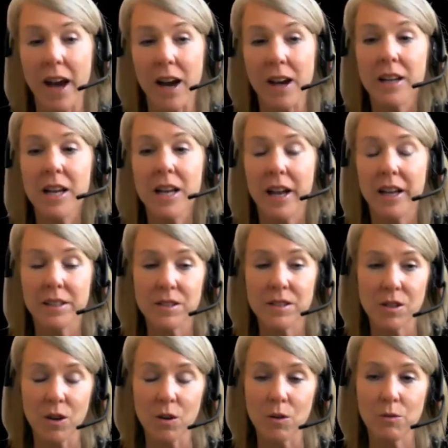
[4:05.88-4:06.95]
yeah. And
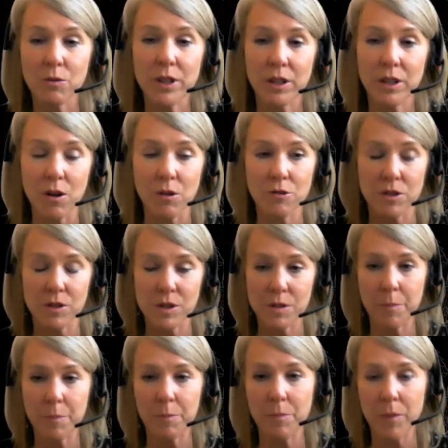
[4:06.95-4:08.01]
so, just
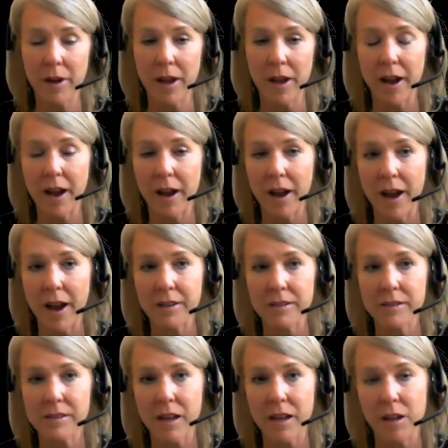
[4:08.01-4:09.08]

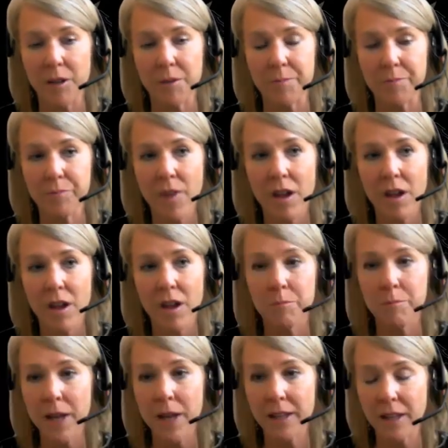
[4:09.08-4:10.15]
as
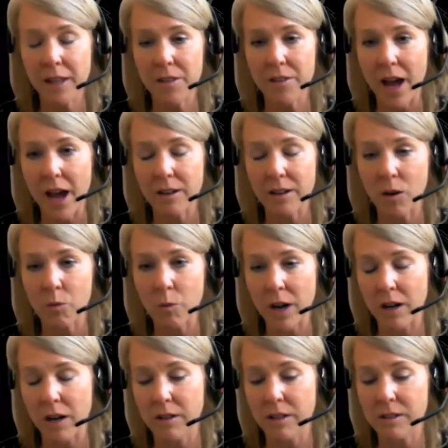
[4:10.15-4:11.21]
making that
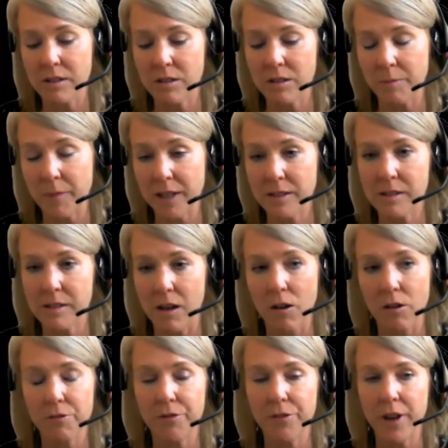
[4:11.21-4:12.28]
awareness to
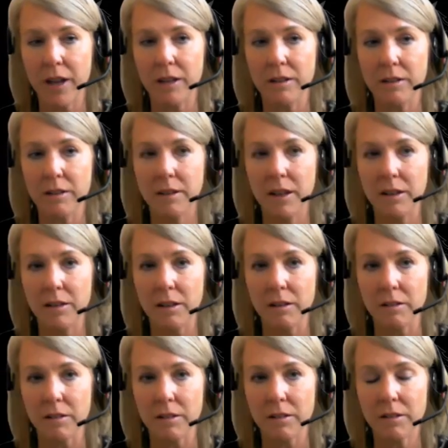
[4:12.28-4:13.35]
myself, and
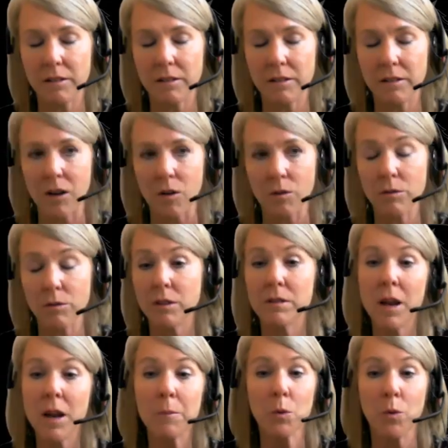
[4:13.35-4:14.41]

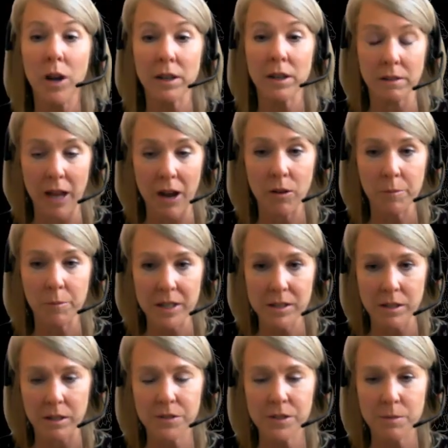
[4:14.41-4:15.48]
number one, allowing
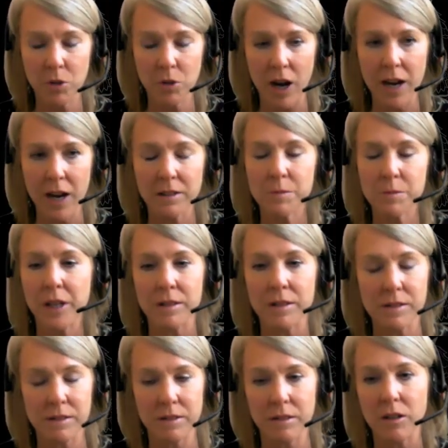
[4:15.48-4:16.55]
myself some grace,
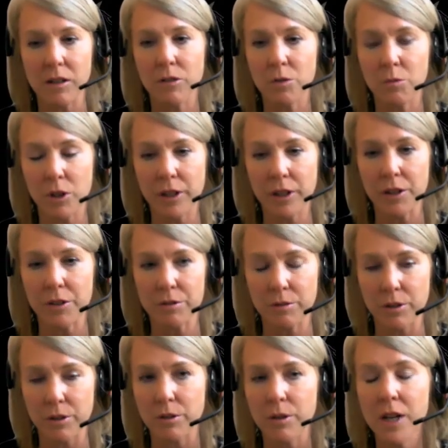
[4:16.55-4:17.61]
because you're working
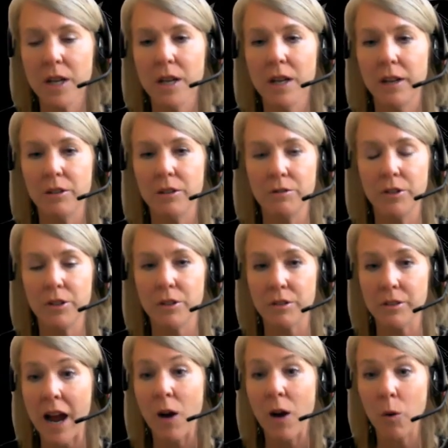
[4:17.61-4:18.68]
through, you're
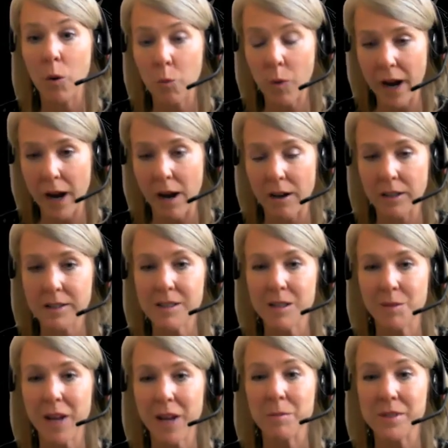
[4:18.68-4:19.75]
now aware, and
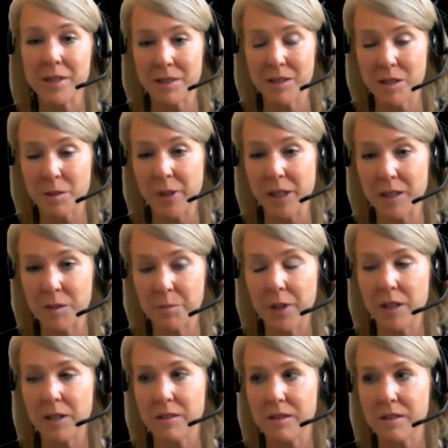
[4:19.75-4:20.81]
sometimes that's the biggest
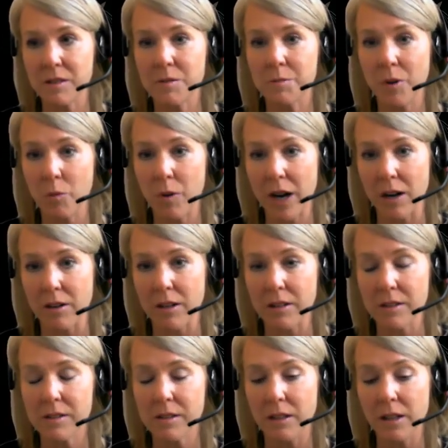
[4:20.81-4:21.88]
piece, is
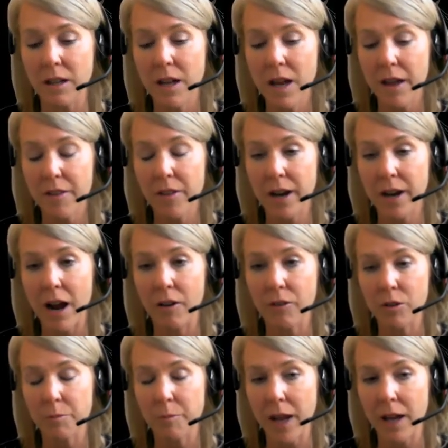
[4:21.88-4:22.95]
awareness, and then how
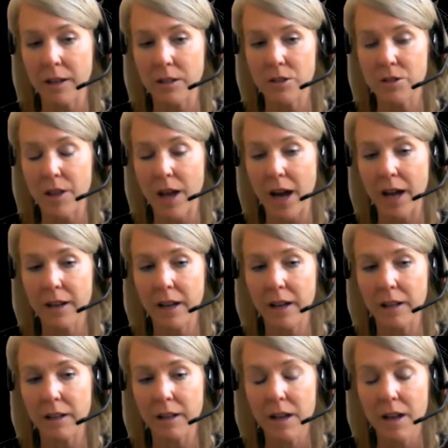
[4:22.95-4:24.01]
you manage that.
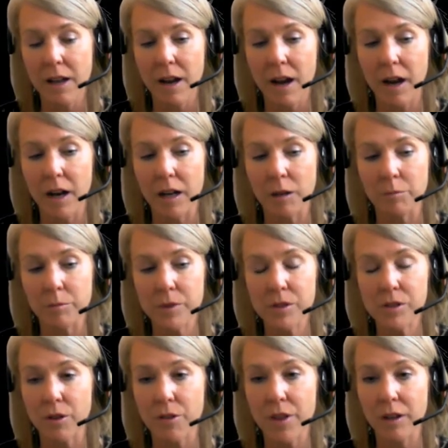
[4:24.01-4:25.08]
And
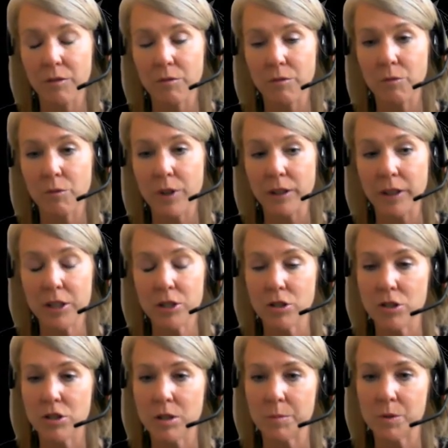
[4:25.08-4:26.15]
so then
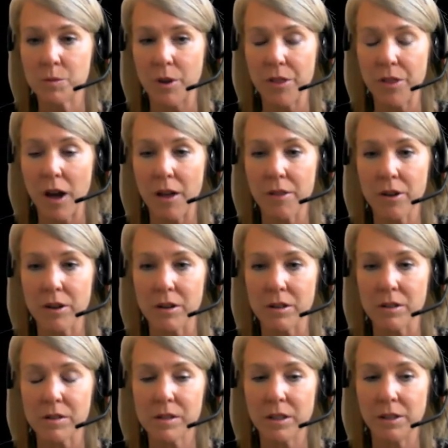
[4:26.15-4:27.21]
relationships with
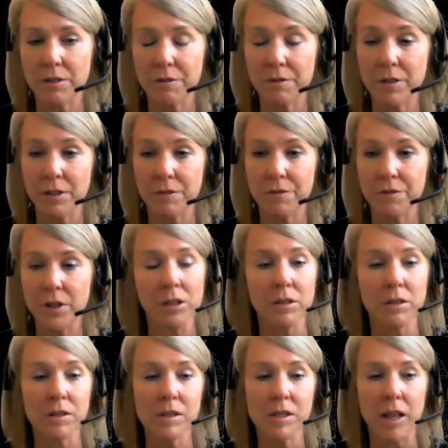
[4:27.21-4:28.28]
others, it
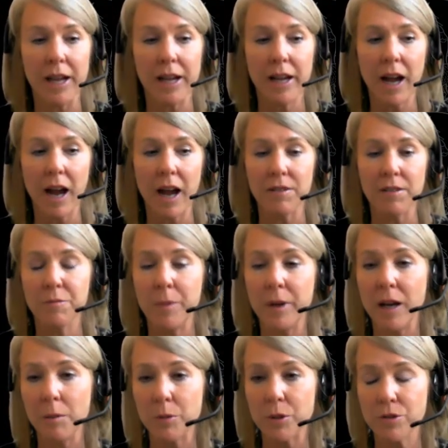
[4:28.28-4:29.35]
feels like I've
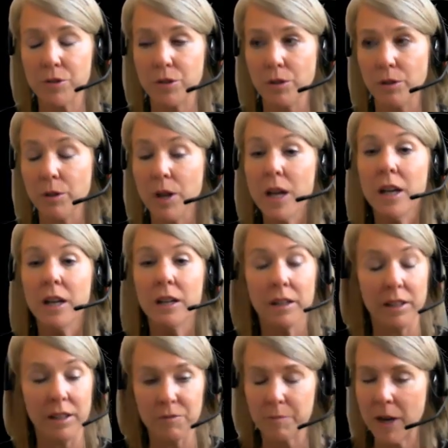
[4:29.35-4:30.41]
been able to
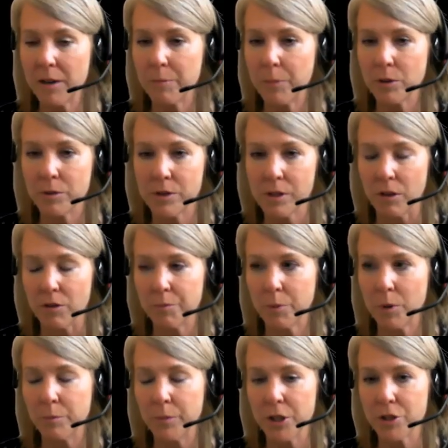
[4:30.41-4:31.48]
give myself
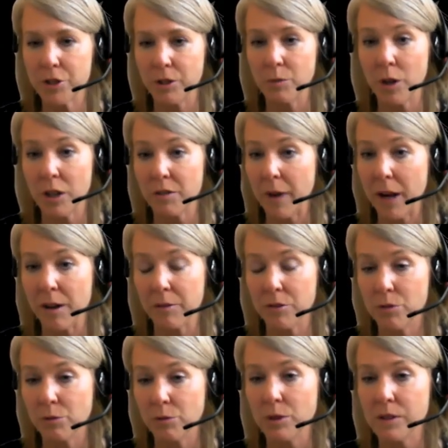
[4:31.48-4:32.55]
permission. One of my
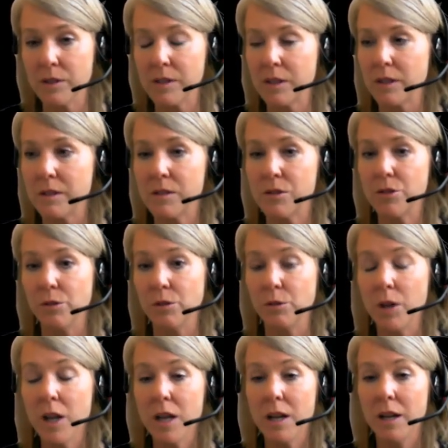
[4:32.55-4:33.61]
tools is
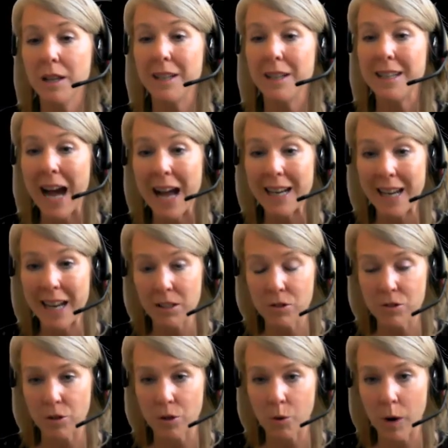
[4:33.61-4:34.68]
to not
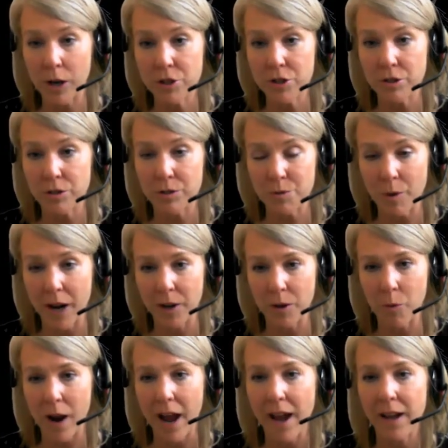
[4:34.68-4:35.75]
answer questions right
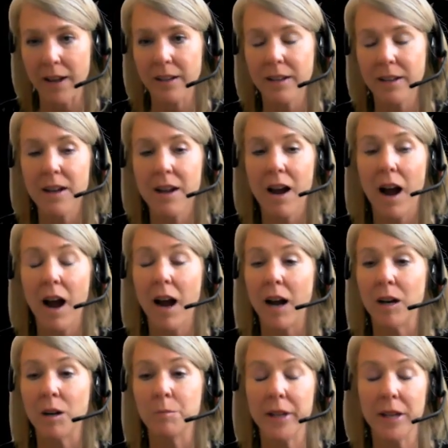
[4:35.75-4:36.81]
away.
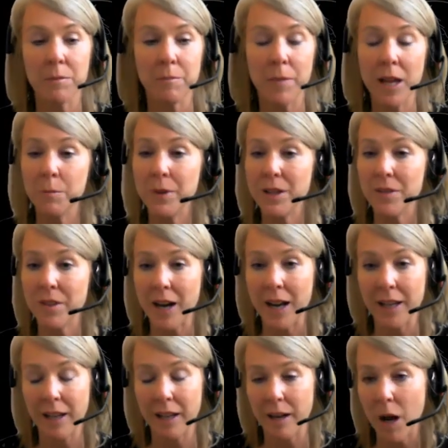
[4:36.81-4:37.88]
It may be that I
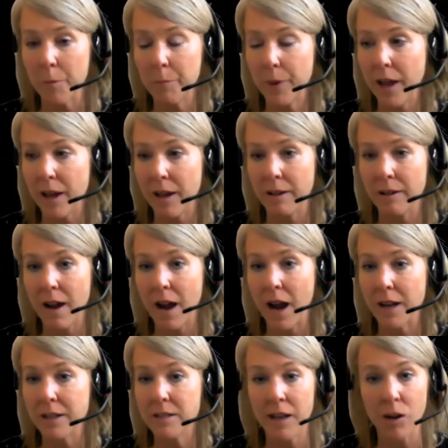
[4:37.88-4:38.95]
get up and
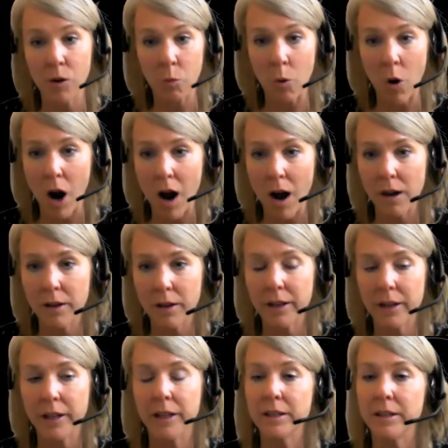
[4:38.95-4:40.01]
I take a walk.
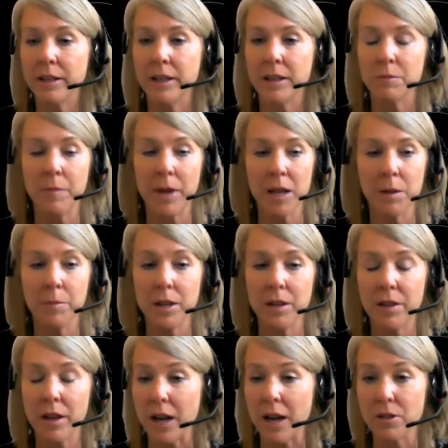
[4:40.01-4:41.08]
It may be
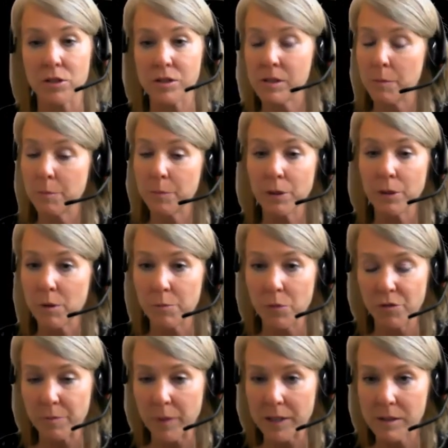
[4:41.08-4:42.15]
that I just simply
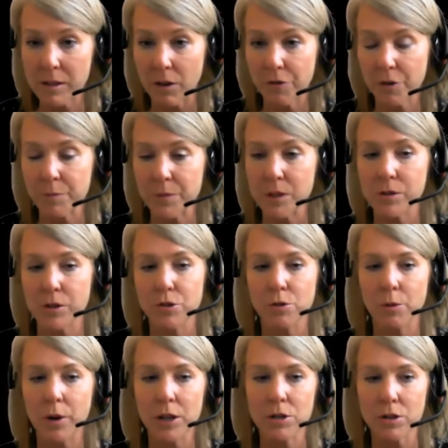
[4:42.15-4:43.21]
remove myself from the
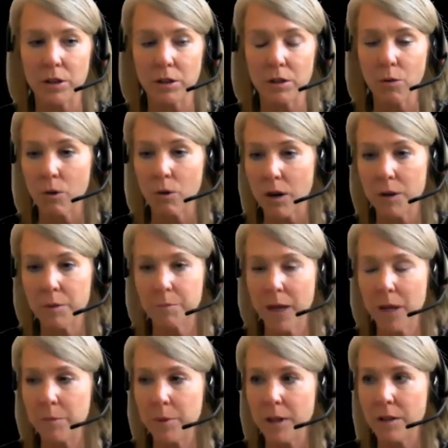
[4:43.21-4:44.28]
situation, or it
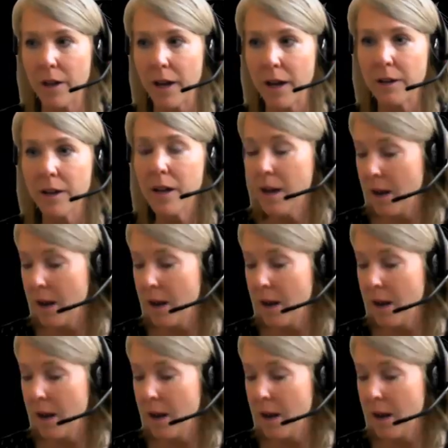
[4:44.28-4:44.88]
may be that